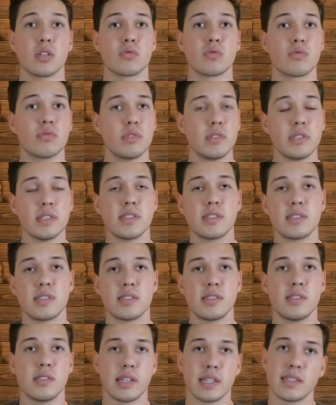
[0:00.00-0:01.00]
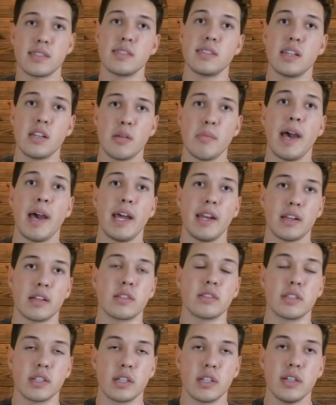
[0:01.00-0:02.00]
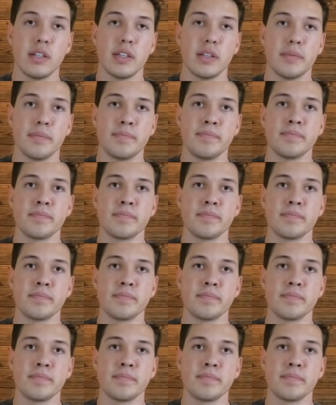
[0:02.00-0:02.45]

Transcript: really like cinematically good,